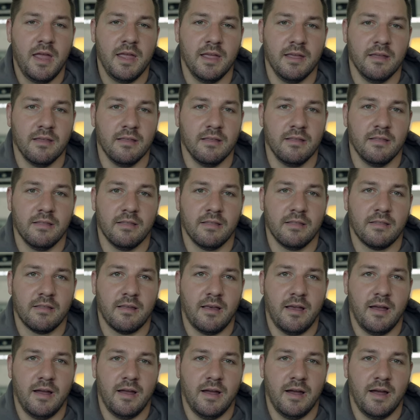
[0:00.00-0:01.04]
is
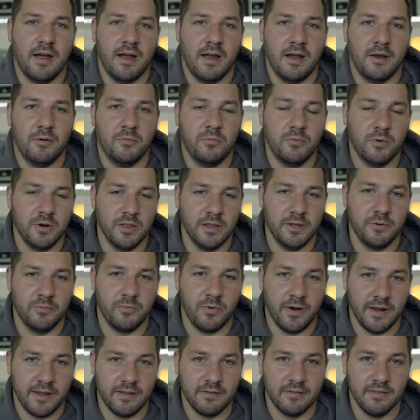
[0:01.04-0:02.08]
I really
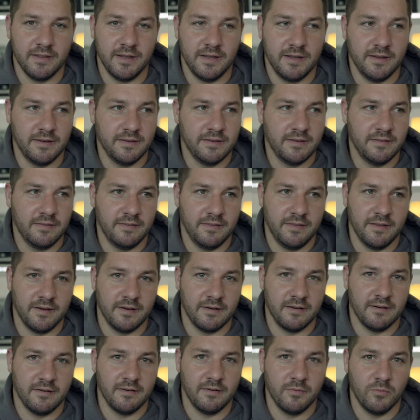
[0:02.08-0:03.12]
regulate
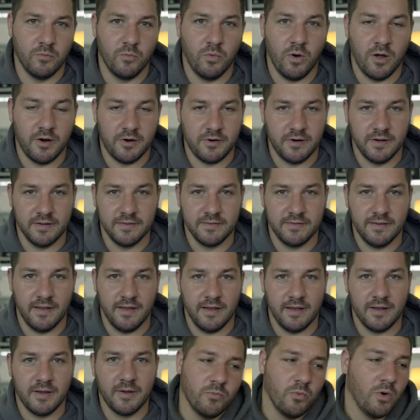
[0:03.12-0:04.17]
their water
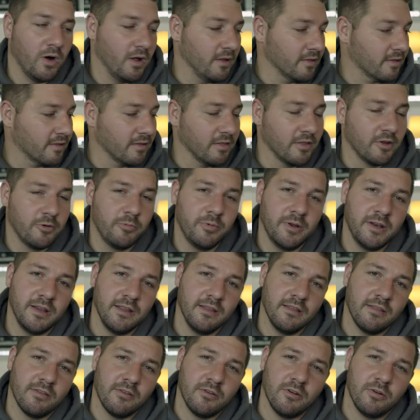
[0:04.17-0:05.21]
intake. Well, it's a little bit
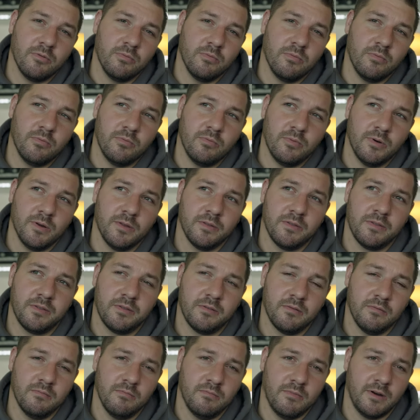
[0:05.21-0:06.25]
easier
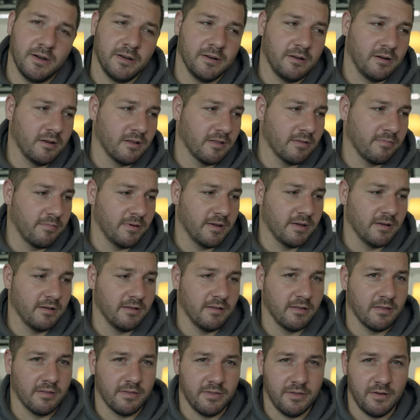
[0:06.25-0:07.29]
with my dogs
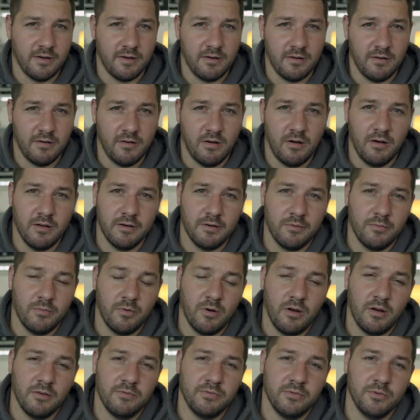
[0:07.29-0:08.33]
because they're on a
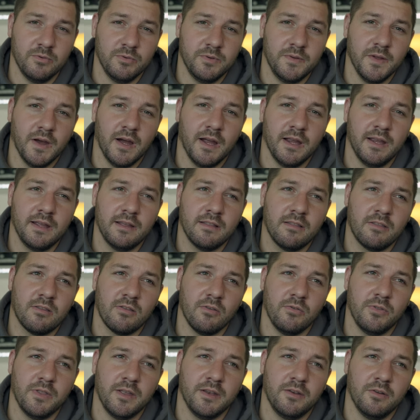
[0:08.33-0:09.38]
raw food diet,
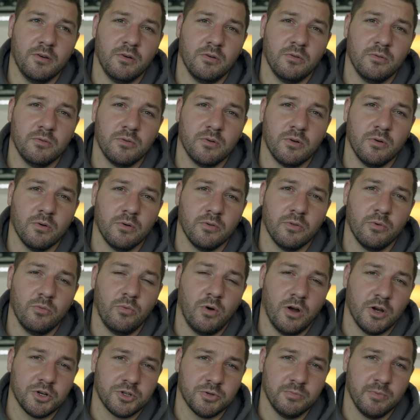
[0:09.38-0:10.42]
so they don't go to the
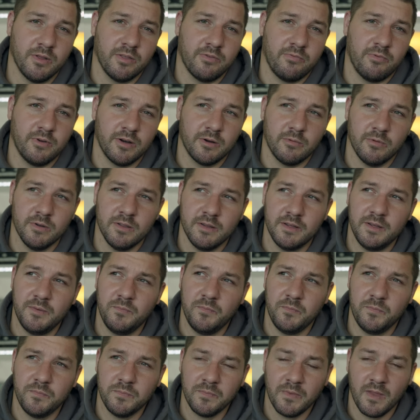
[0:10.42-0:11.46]
washroom as frequently.
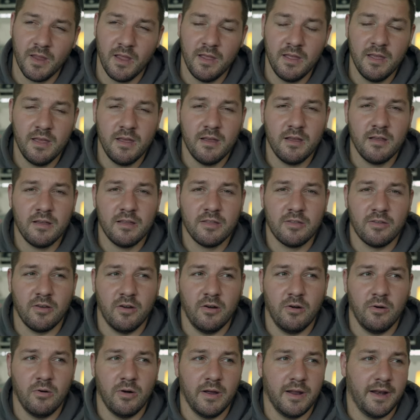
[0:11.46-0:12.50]

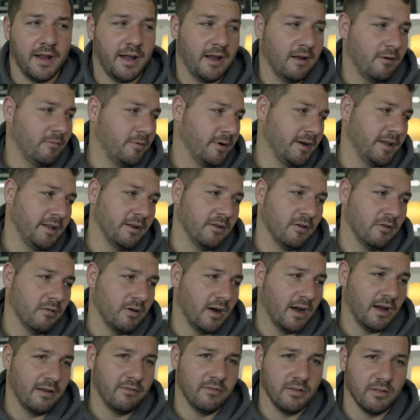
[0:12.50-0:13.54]
So, and I already know
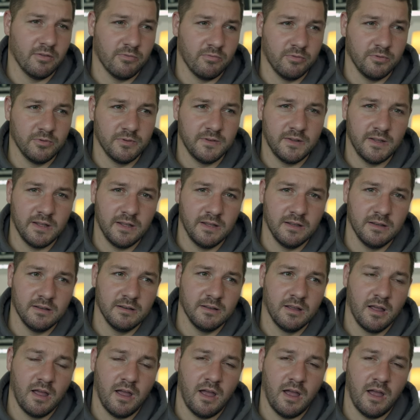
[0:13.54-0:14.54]
Ivy's routine